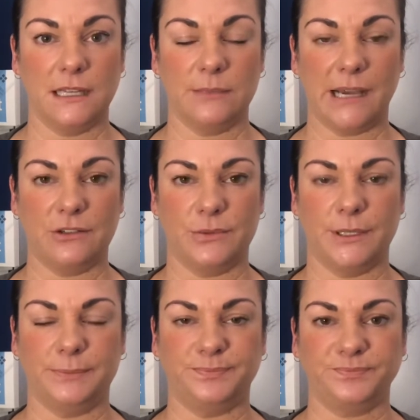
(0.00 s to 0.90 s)
at the powder
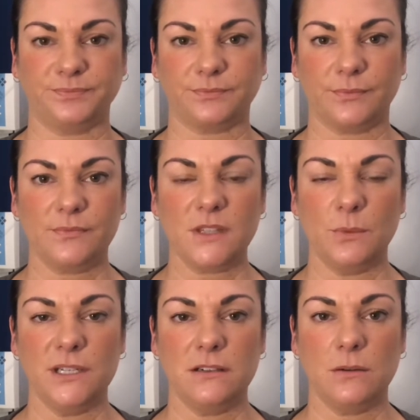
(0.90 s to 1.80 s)
room.
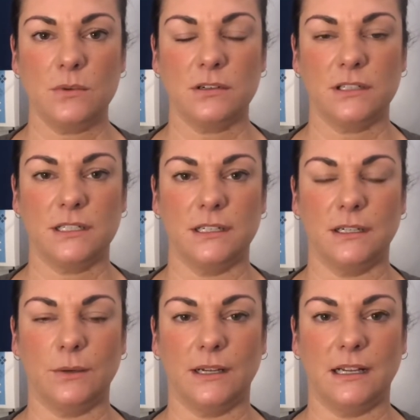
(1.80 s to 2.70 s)
We don't want to